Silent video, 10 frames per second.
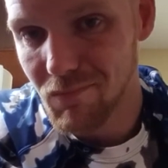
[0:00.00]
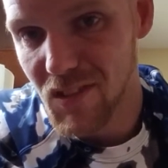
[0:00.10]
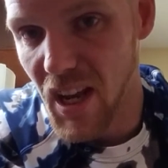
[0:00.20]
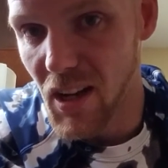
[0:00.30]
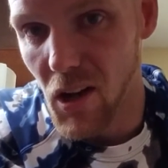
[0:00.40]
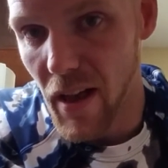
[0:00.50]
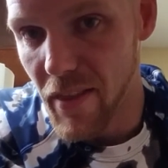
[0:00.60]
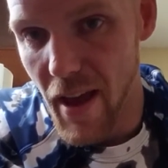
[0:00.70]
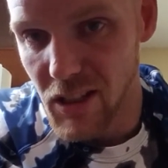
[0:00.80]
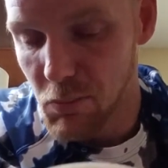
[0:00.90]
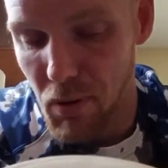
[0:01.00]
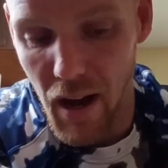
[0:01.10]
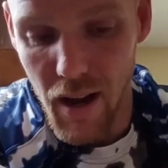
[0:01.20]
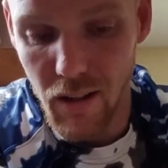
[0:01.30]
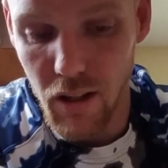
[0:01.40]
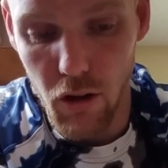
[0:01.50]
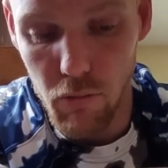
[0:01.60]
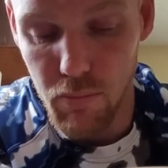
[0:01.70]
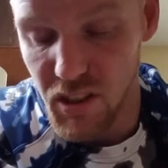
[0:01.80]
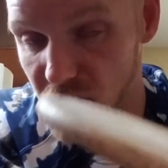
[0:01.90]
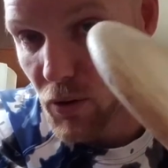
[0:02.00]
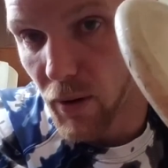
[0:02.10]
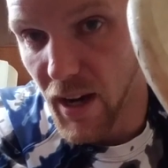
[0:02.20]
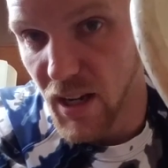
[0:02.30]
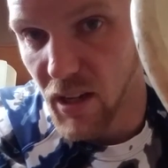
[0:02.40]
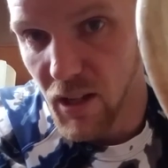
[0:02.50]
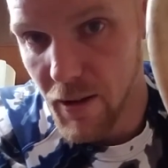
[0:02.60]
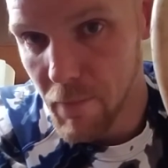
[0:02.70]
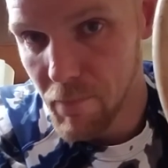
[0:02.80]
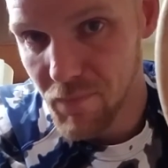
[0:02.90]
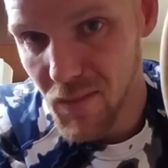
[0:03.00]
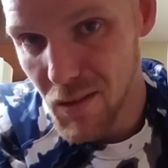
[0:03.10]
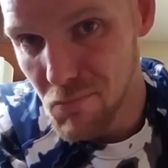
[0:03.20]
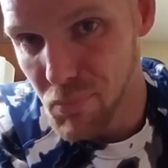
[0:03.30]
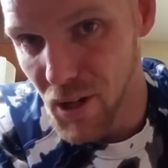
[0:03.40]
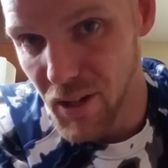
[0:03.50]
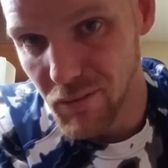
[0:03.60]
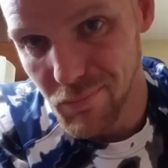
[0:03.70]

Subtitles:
take that spot, it would be great. But